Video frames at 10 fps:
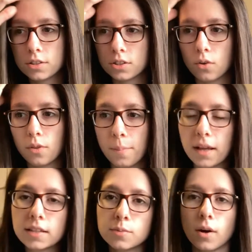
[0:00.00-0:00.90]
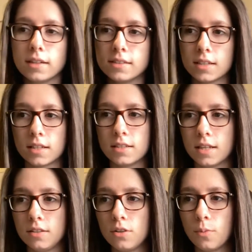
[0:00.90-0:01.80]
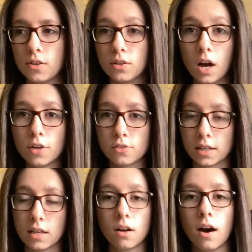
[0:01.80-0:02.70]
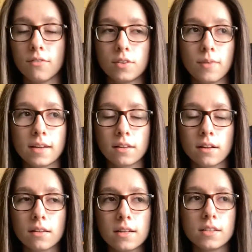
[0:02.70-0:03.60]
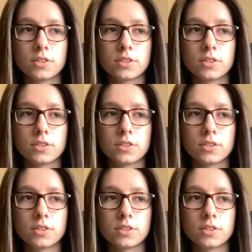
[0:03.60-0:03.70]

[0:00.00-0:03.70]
So the biggest one is to continue with not drinking coffee regularly.